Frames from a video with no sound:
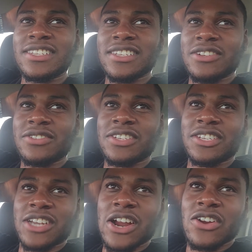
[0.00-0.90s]
there was
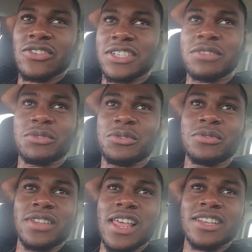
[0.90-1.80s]
this girl and she was
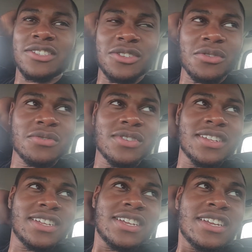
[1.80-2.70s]
doing legs too.
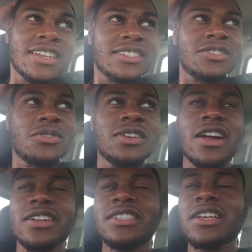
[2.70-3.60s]
So in
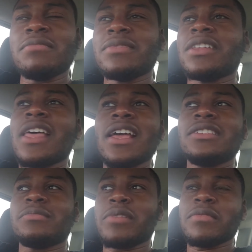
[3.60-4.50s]
our gym, the
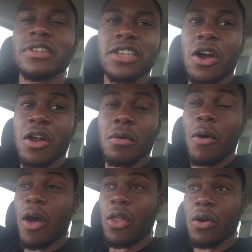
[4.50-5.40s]
legs pretty much are,
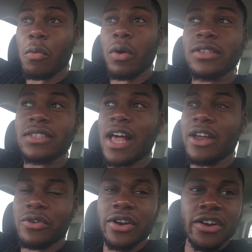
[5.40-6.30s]
are on
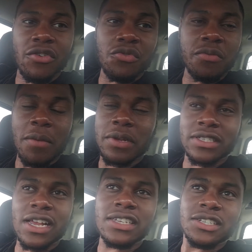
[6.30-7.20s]
side or they're in grouped up in
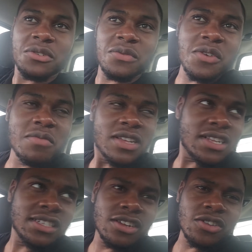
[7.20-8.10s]
sections, you feel me?
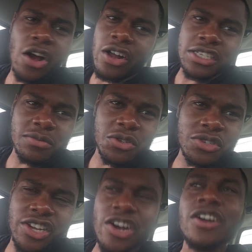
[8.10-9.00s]
That's how all gyms
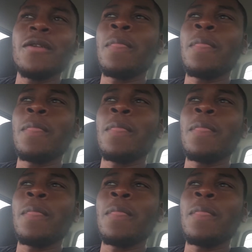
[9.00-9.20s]
usually are.